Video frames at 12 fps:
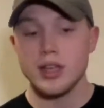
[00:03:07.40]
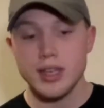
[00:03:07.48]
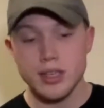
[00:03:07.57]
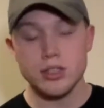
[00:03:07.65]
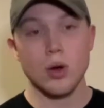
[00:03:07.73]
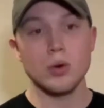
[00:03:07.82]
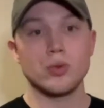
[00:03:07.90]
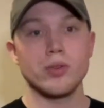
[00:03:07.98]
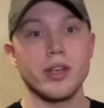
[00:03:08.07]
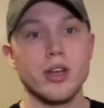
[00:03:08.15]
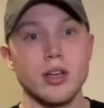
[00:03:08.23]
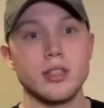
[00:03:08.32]
is always really
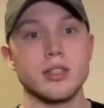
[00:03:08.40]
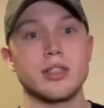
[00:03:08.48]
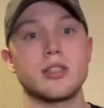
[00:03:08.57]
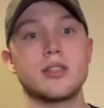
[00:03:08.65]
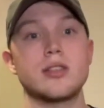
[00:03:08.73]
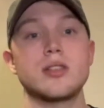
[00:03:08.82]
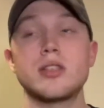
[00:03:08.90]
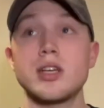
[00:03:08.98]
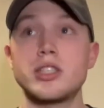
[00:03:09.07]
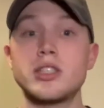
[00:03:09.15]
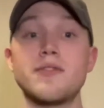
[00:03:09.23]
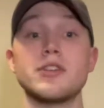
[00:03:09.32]
good,
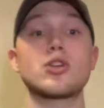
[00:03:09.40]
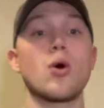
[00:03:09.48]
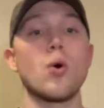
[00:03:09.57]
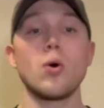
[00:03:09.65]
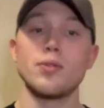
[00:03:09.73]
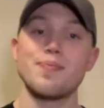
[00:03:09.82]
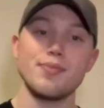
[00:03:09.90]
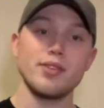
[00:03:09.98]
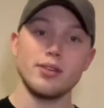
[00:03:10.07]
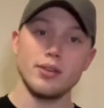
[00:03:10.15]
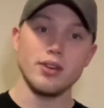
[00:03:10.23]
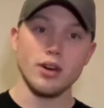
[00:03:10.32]
such as if it's cold,
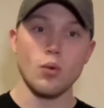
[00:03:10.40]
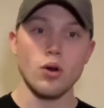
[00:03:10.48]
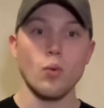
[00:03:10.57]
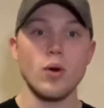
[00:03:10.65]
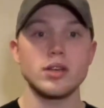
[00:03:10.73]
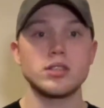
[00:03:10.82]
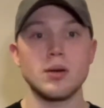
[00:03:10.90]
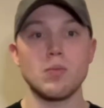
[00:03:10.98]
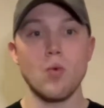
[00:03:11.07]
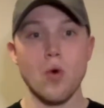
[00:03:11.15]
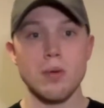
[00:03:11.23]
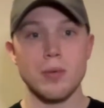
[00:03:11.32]
you're going to want to wear
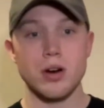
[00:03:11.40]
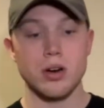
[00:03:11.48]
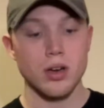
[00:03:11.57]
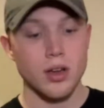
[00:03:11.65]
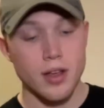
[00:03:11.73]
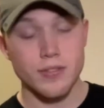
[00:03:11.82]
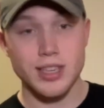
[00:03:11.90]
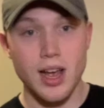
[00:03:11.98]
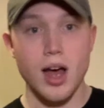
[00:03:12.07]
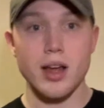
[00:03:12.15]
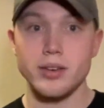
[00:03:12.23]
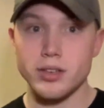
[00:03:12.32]
something warmer. If it's
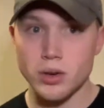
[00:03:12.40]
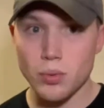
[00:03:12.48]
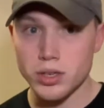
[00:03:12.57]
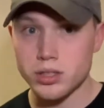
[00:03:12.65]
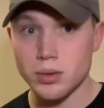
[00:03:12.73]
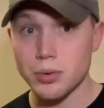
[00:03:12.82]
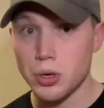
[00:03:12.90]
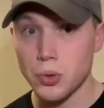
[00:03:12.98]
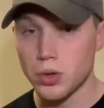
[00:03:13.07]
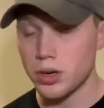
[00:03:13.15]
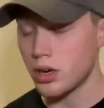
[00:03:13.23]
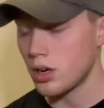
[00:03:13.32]
hot, you're going to wear something
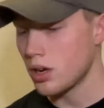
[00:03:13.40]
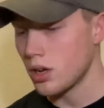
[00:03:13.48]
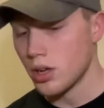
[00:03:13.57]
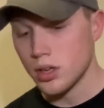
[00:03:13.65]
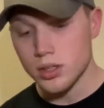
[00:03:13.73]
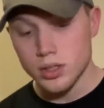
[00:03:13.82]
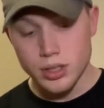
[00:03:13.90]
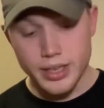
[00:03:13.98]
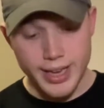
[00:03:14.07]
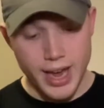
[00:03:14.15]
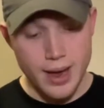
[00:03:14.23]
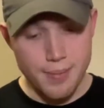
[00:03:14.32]
cooler.
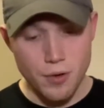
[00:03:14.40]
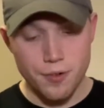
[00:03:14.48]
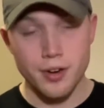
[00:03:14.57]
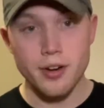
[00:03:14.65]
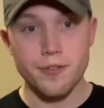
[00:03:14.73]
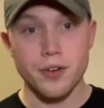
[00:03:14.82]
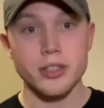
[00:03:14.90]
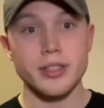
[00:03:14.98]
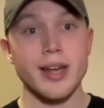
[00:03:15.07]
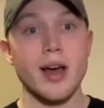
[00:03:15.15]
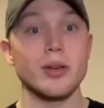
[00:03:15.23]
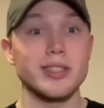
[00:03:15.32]
Camo for your first
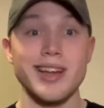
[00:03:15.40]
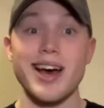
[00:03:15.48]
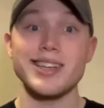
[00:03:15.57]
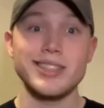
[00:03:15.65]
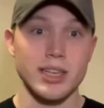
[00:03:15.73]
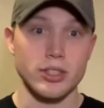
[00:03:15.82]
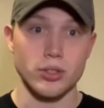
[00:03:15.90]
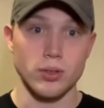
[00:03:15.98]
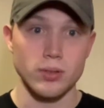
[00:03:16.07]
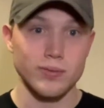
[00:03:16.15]
day out is not essential.